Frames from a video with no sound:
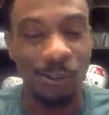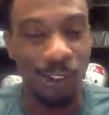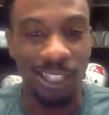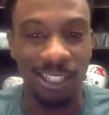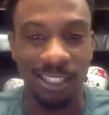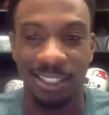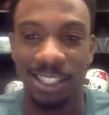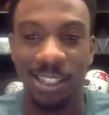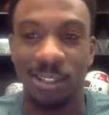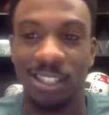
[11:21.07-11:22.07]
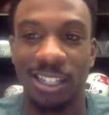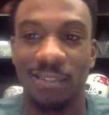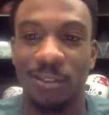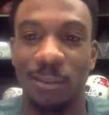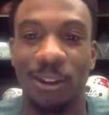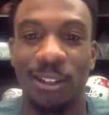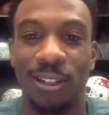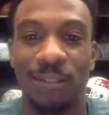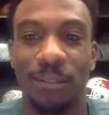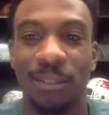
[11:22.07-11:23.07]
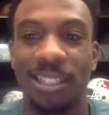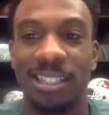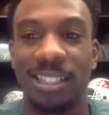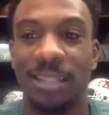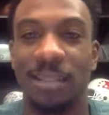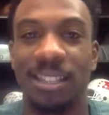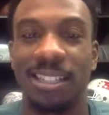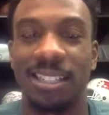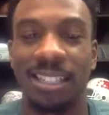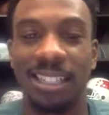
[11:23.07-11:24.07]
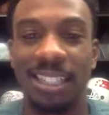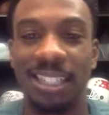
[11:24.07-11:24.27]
great skill sets from all different places. I mean, it's